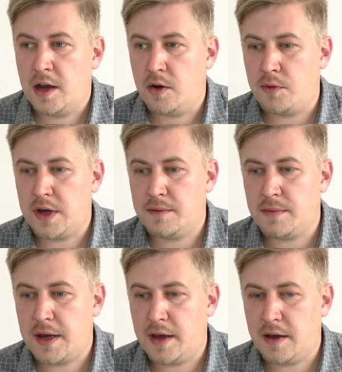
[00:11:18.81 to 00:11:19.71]
We
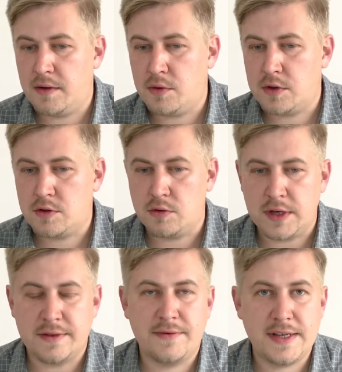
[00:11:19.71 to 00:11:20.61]
may want to
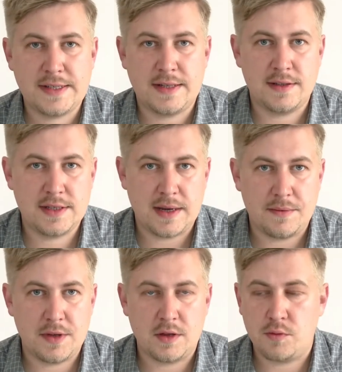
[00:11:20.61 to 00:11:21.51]
invest in something.